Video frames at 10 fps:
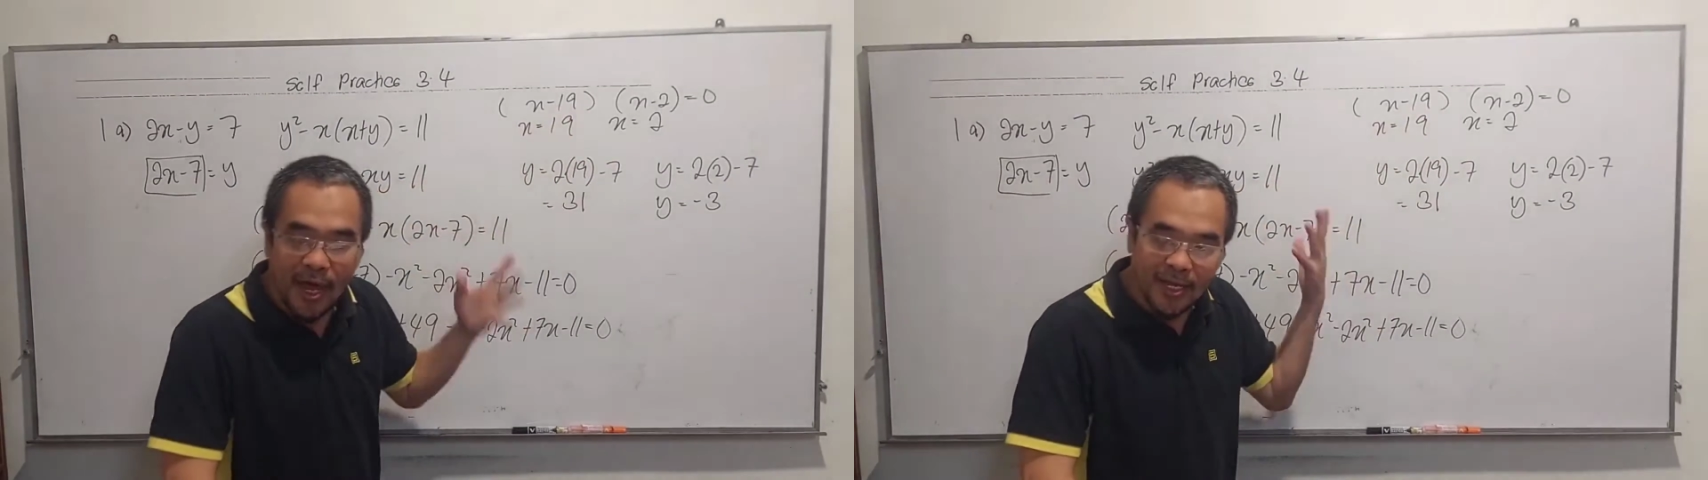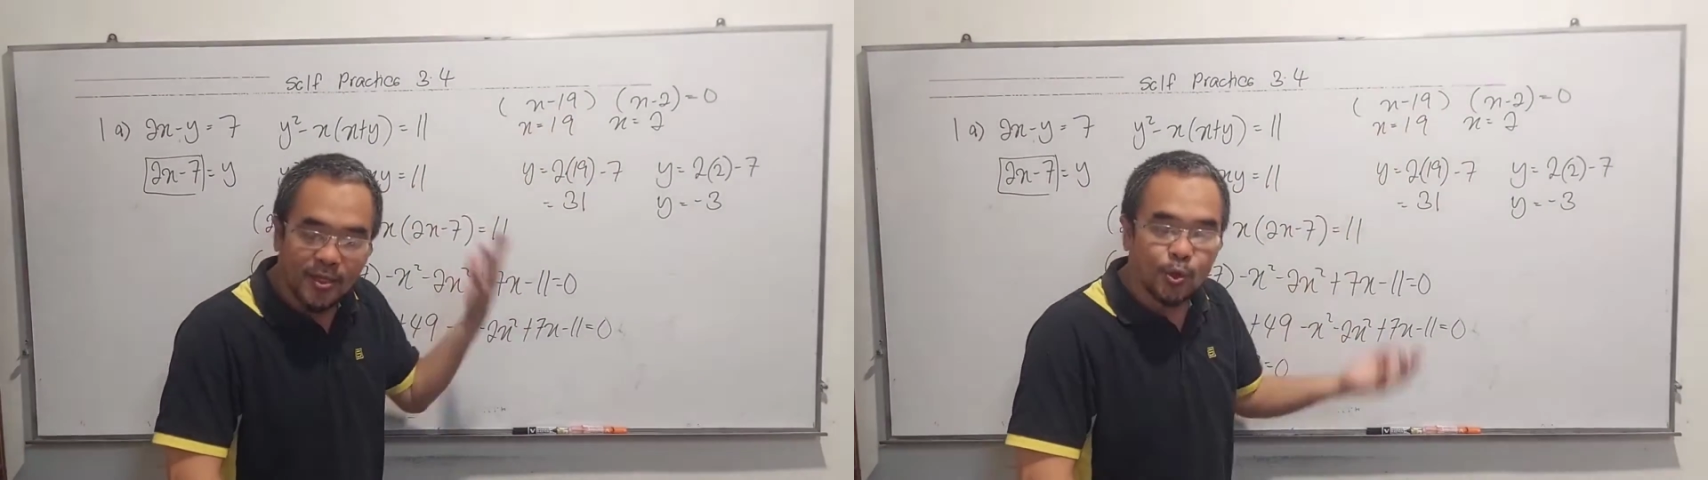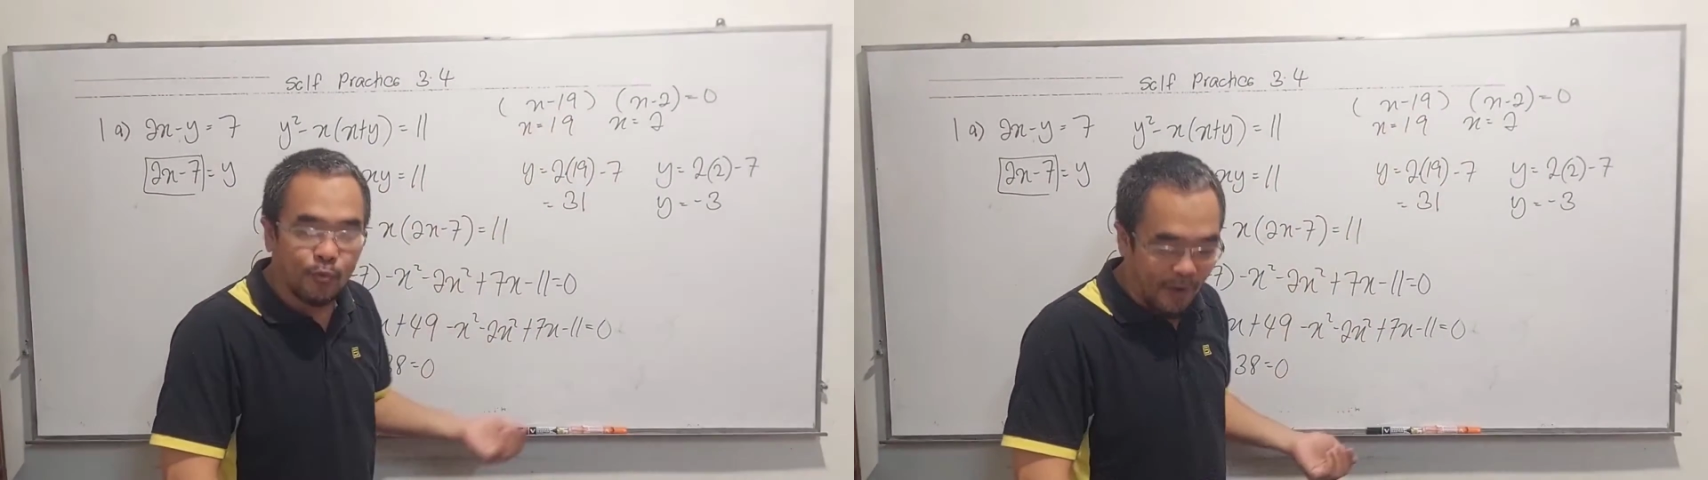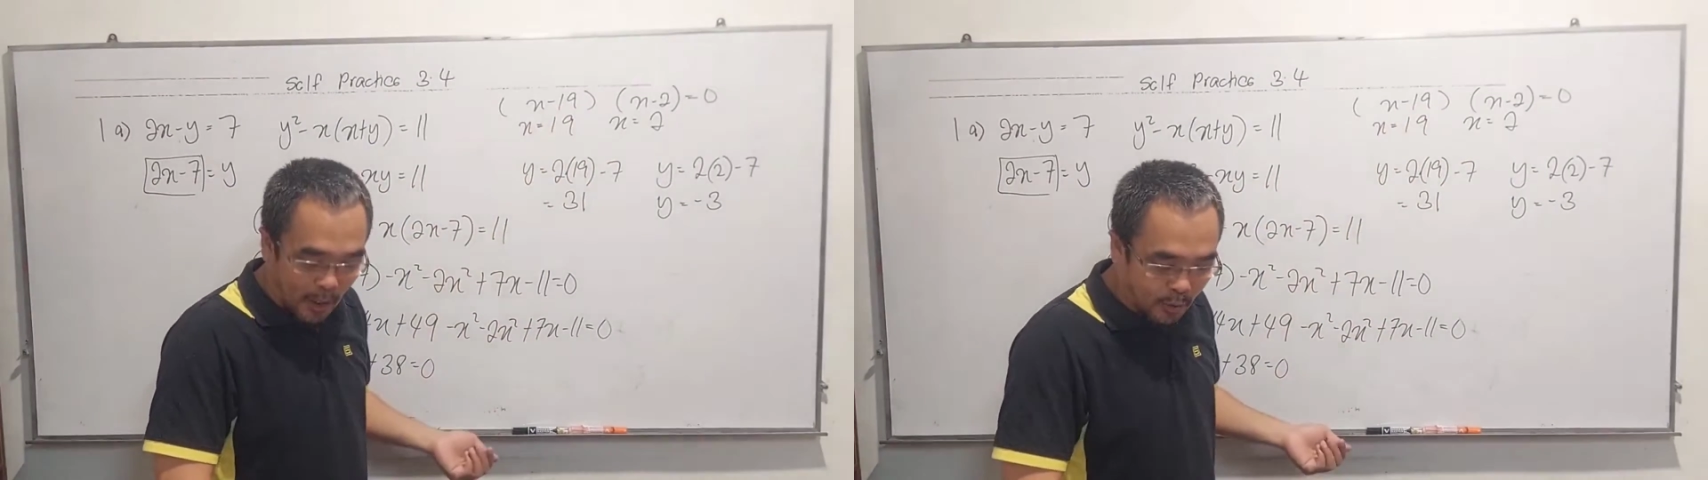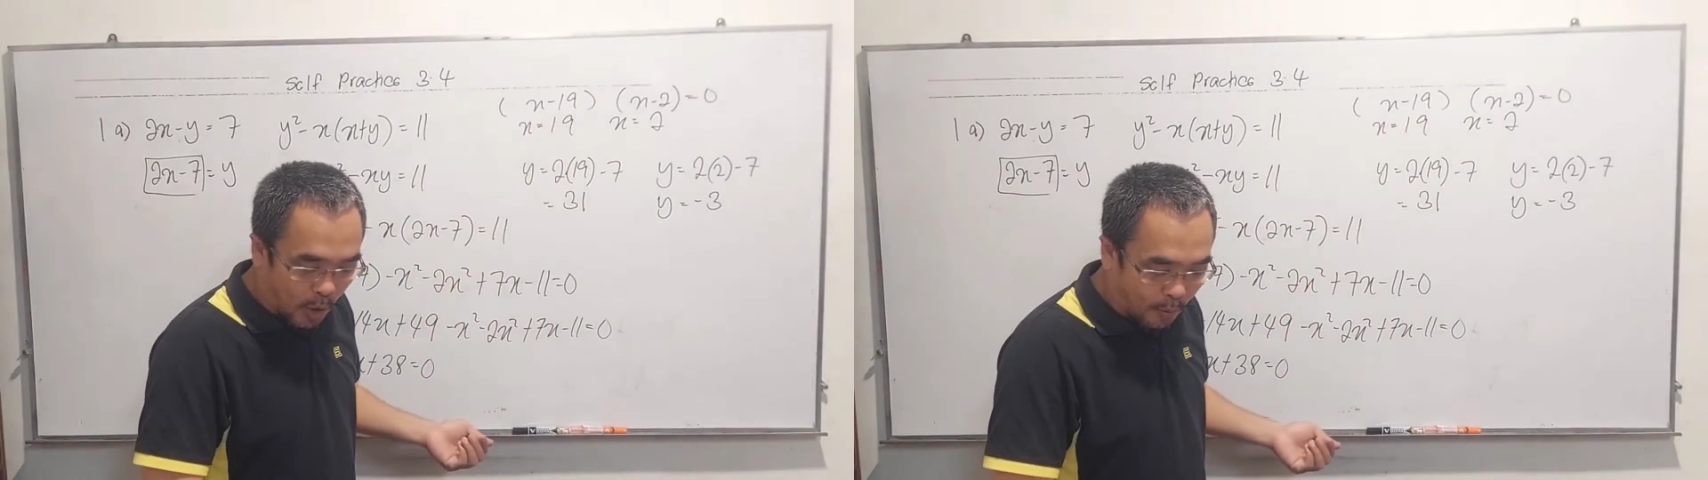x and two
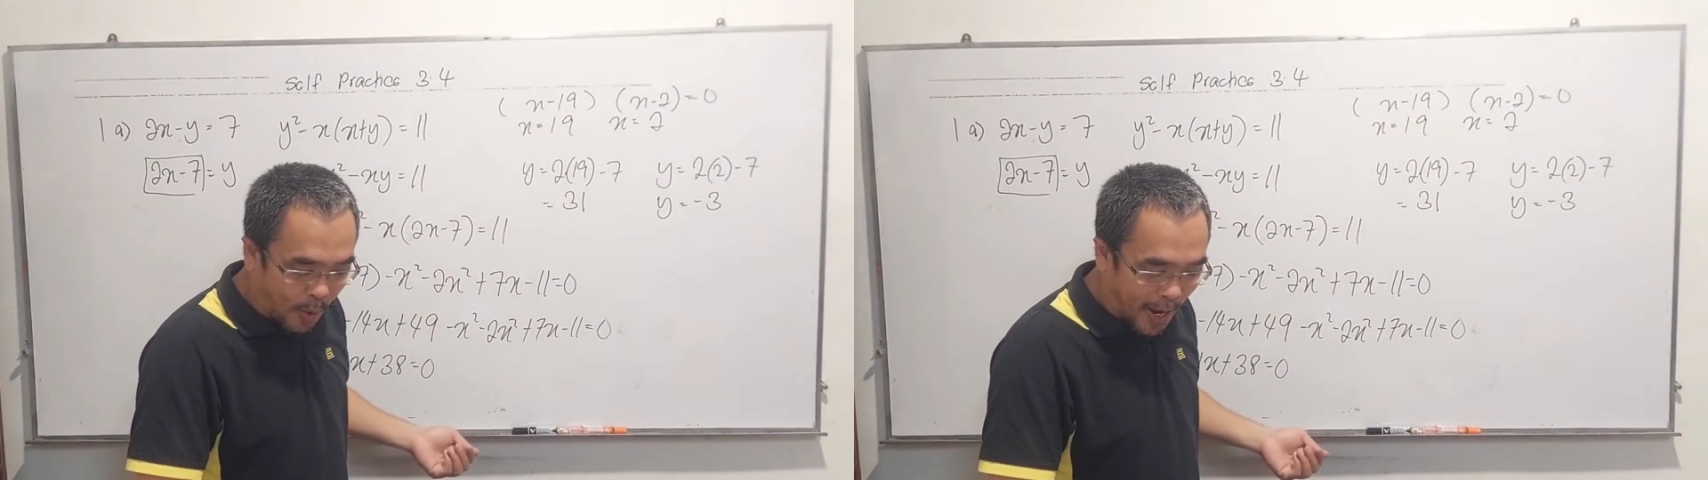values of